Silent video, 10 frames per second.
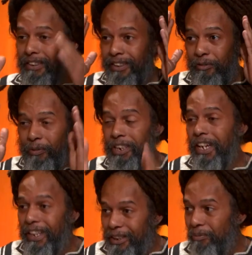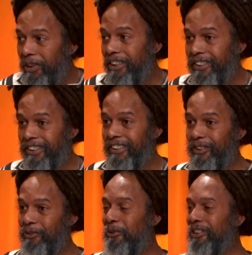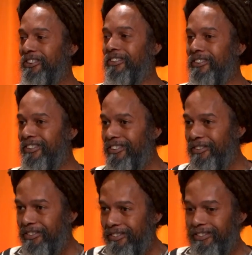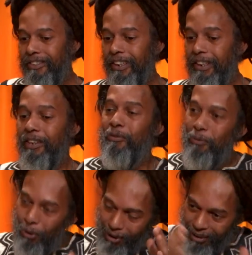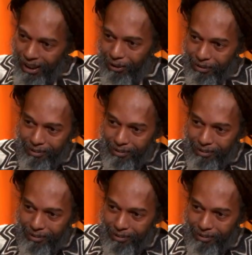they've been contemplating these questions and they've worked out,